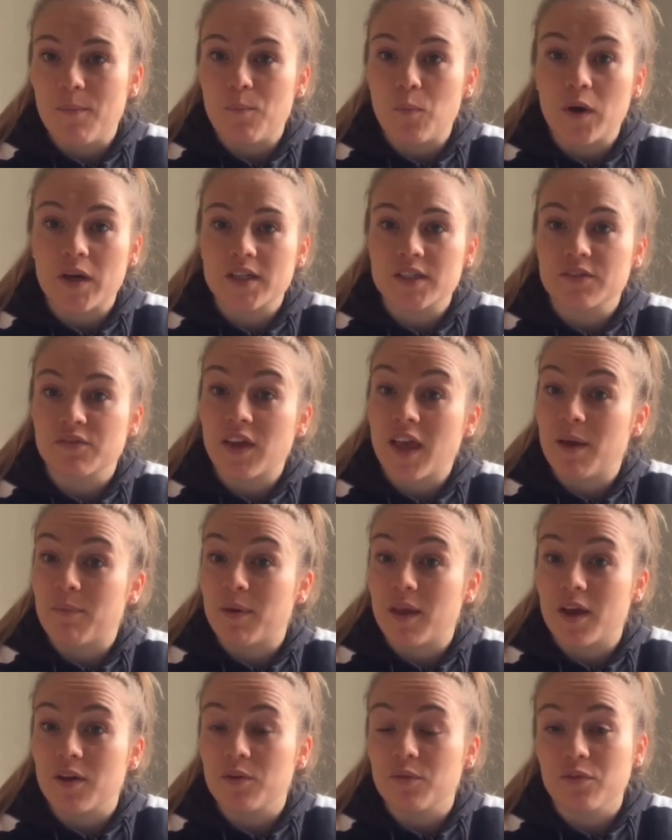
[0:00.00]
which have kept me
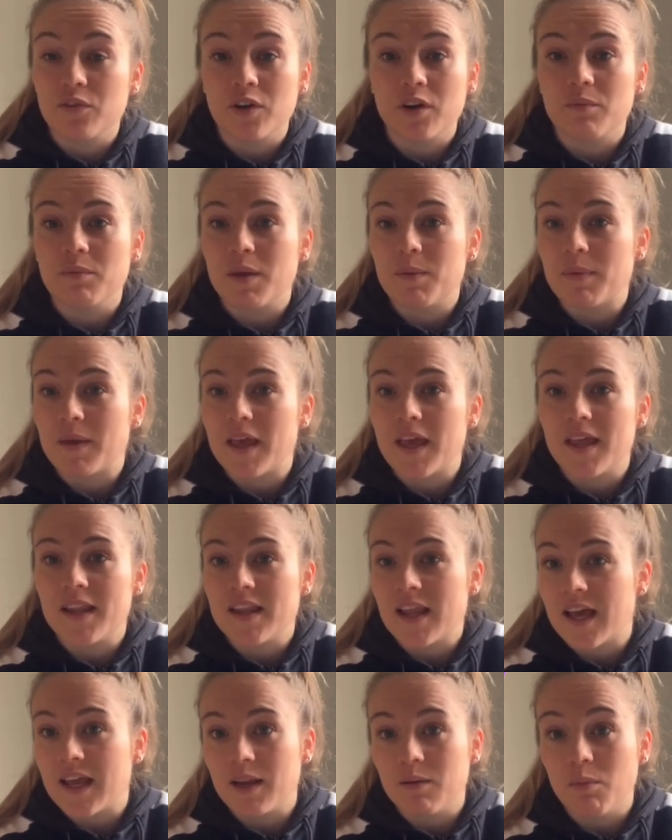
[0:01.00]
out for maybe
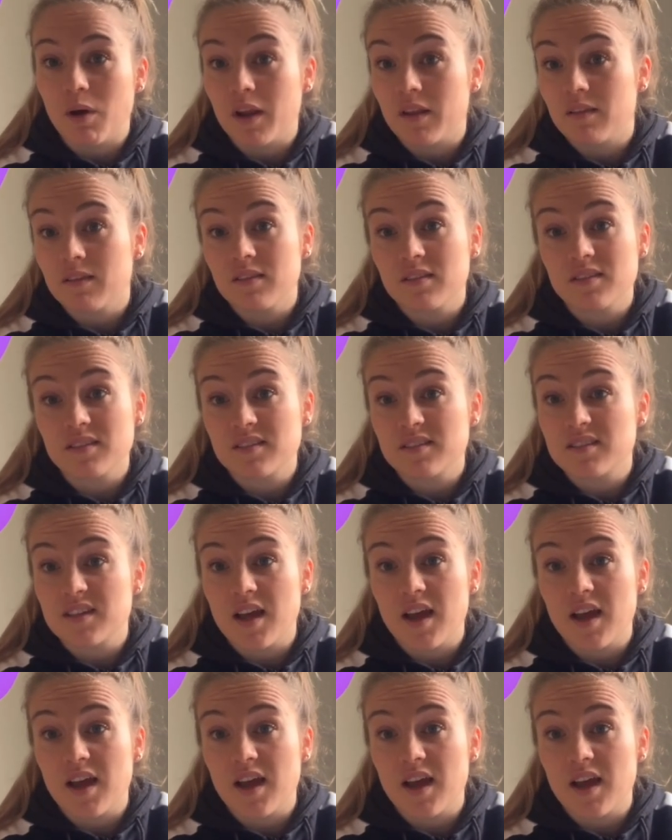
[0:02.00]
nine months,